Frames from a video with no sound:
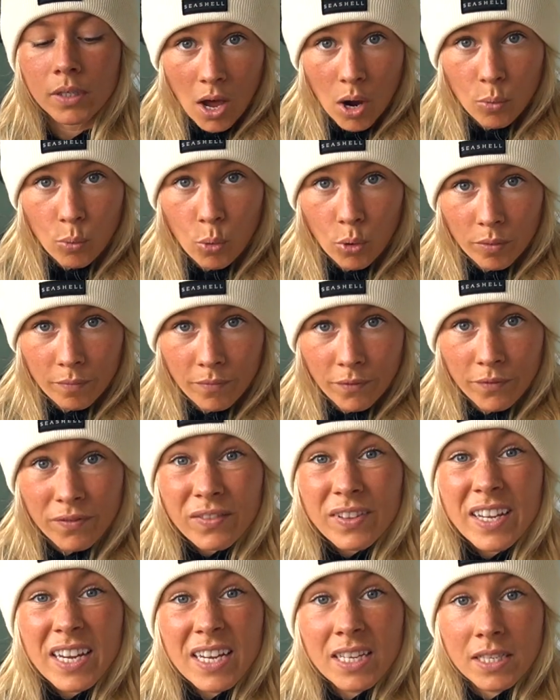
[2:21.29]
a warm
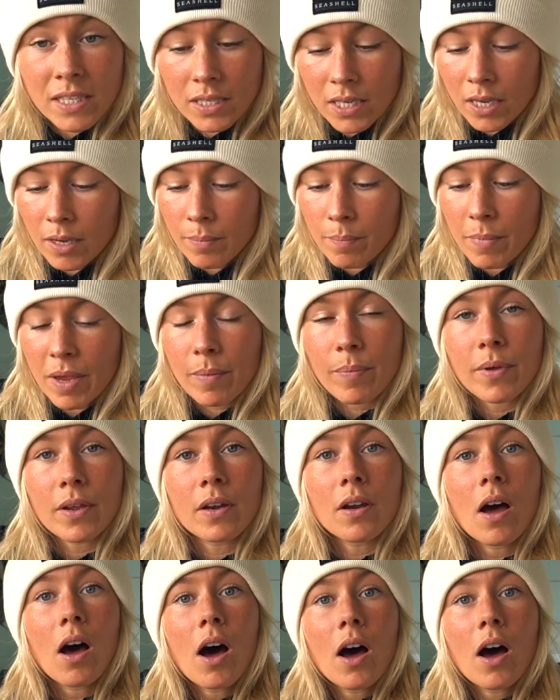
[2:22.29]
fleece, maybe an